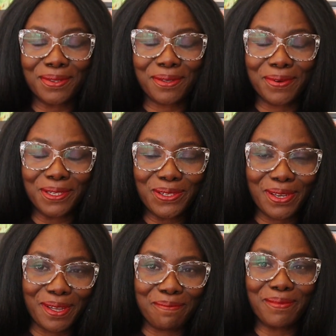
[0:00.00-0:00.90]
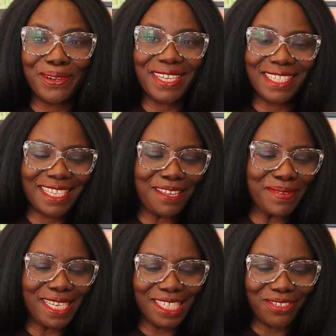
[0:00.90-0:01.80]
So they want your employer's
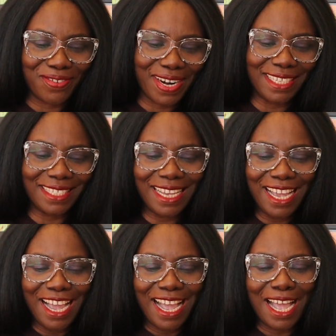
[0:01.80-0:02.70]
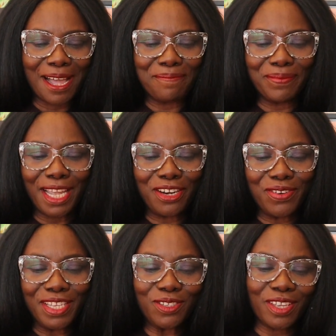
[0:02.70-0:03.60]
email address, and you
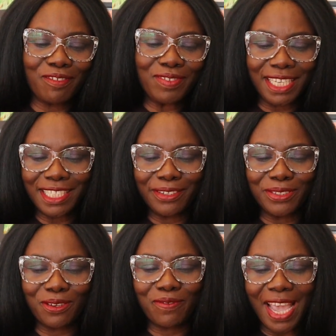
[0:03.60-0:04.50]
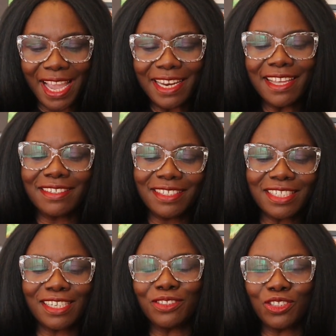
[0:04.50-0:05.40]
need to give details of any
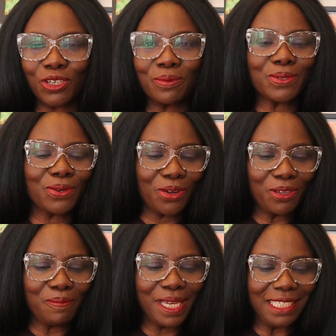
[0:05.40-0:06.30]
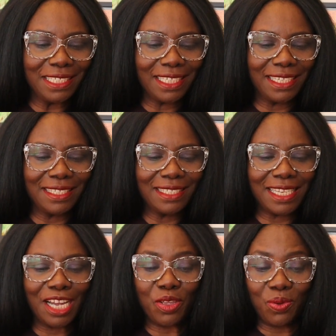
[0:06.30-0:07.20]
additional jobs or occupations
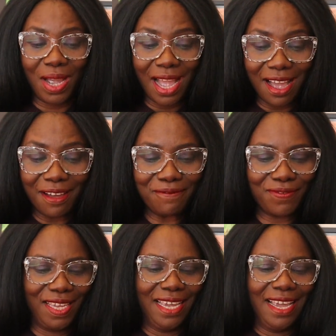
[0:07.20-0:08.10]
that you have.